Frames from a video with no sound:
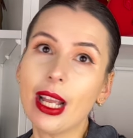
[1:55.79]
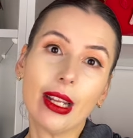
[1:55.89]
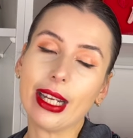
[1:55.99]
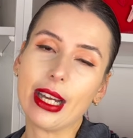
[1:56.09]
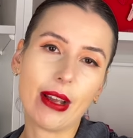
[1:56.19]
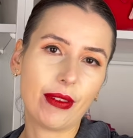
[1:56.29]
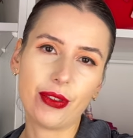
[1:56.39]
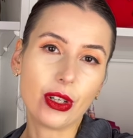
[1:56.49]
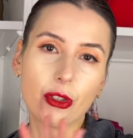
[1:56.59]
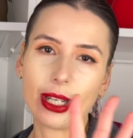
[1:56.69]
like you have a
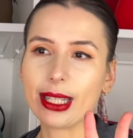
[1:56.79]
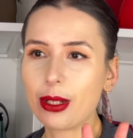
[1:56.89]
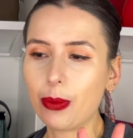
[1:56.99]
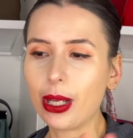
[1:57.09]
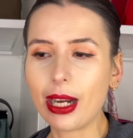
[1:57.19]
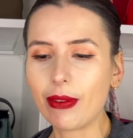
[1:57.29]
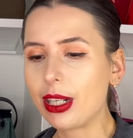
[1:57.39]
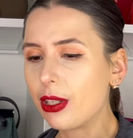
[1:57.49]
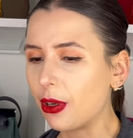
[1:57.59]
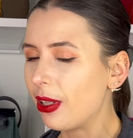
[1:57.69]
few drinks or whatever,
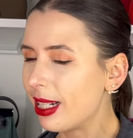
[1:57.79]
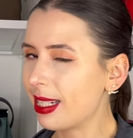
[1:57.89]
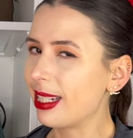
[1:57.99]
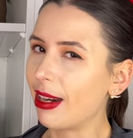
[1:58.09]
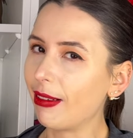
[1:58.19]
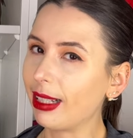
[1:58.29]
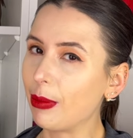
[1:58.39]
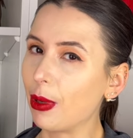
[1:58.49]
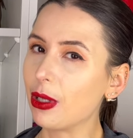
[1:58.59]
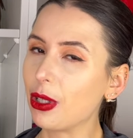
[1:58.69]
you don't necessarily want